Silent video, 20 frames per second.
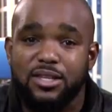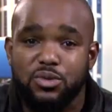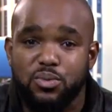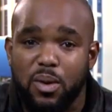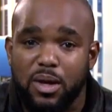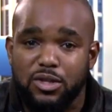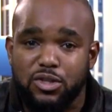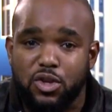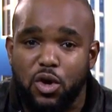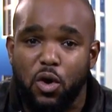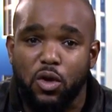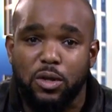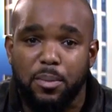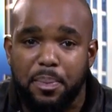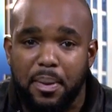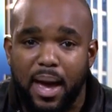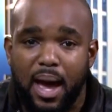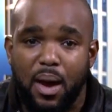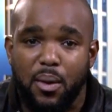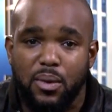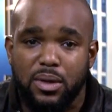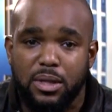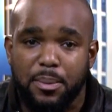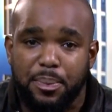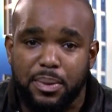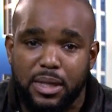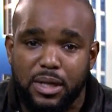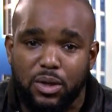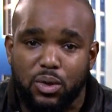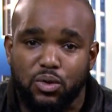as well as Colin Powell in the
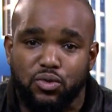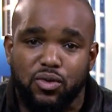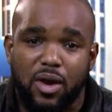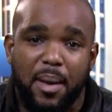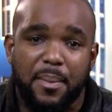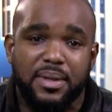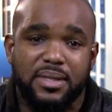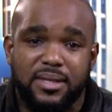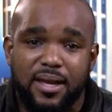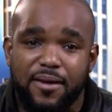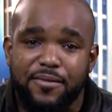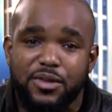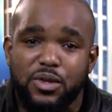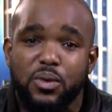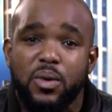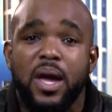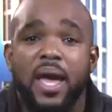political drama W.